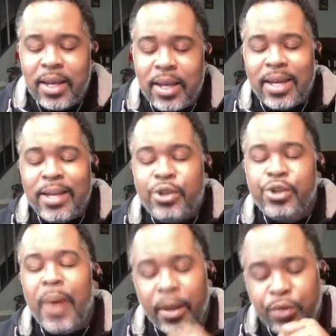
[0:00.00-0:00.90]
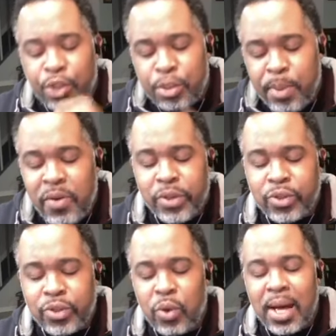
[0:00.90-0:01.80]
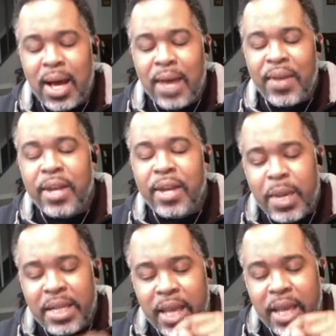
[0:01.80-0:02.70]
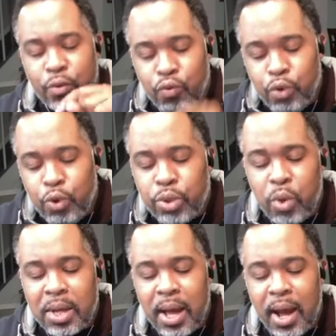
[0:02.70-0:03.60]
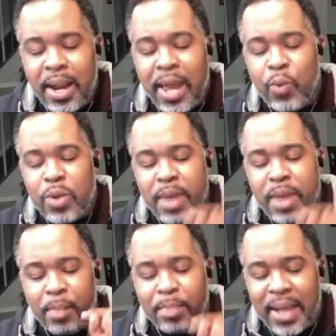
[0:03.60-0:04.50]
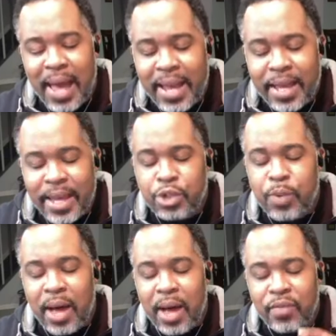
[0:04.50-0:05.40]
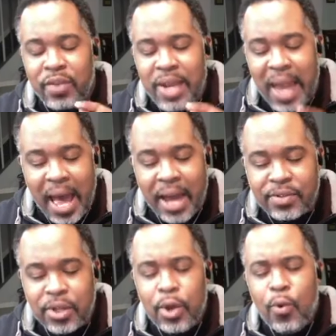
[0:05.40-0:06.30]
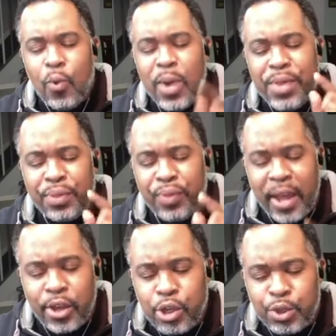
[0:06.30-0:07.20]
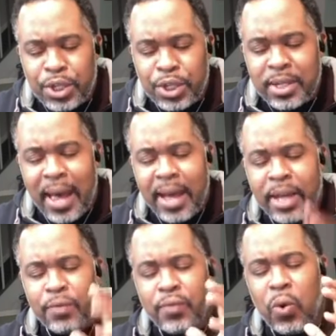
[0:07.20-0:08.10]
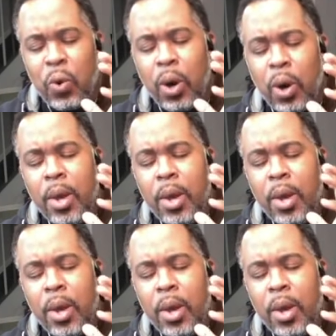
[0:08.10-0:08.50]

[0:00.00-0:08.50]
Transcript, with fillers: into our spirits, oh God, that it may take root, oh God, and we may apply it to our very lives. We thank you tonight for